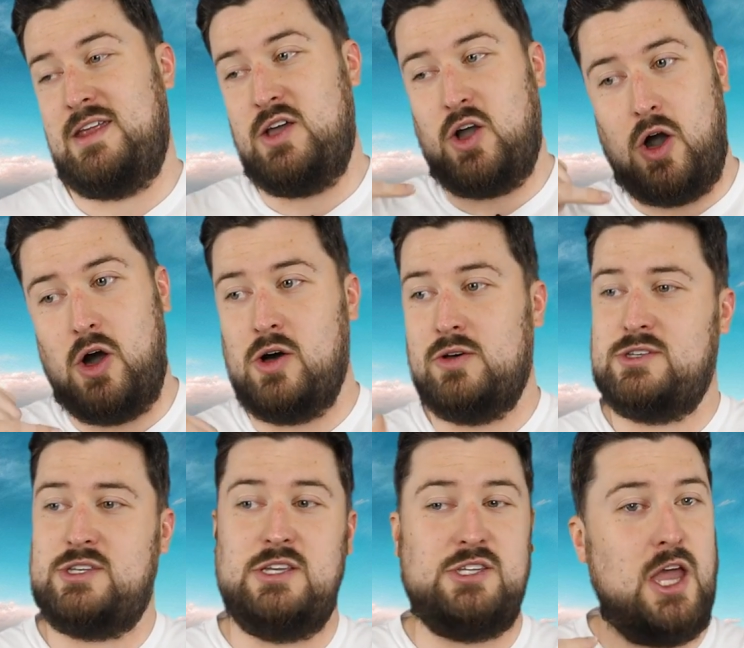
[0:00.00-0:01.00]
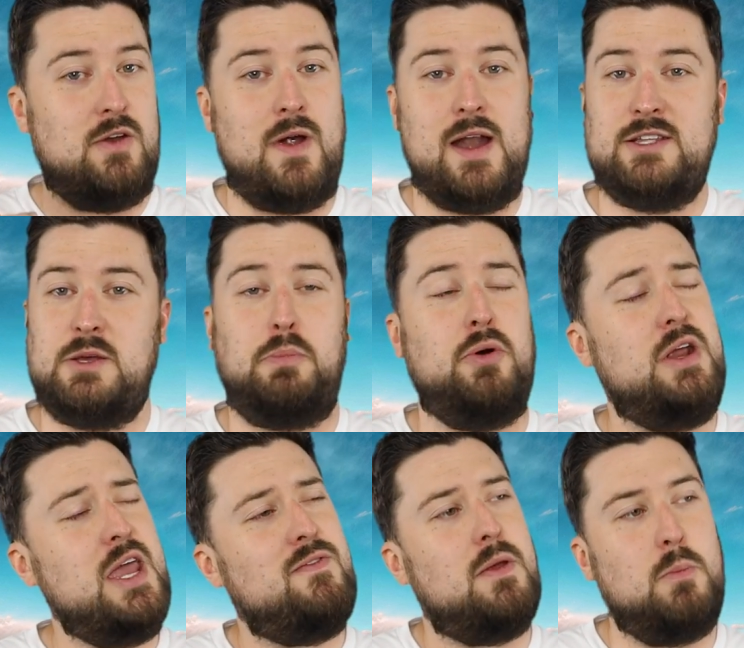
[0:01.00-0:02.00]
And he calls, he's getting ready to
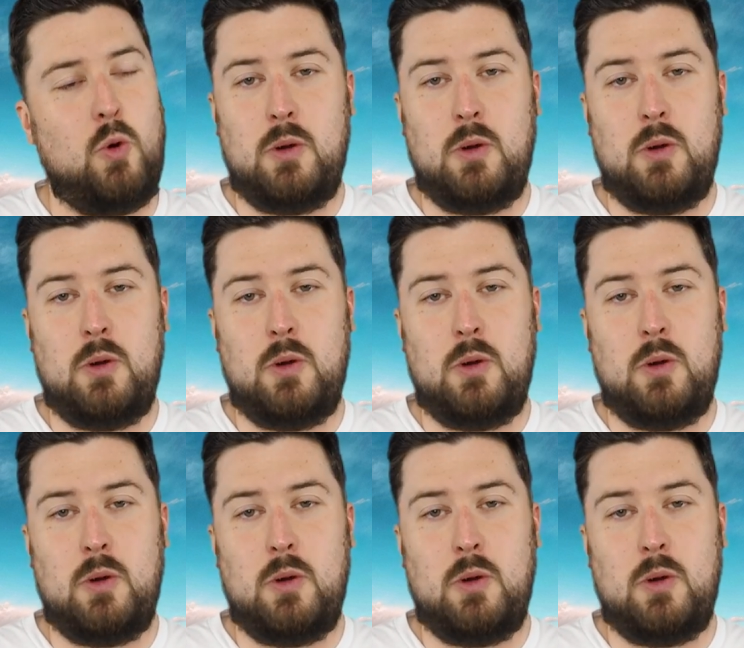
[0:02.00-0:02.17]
put even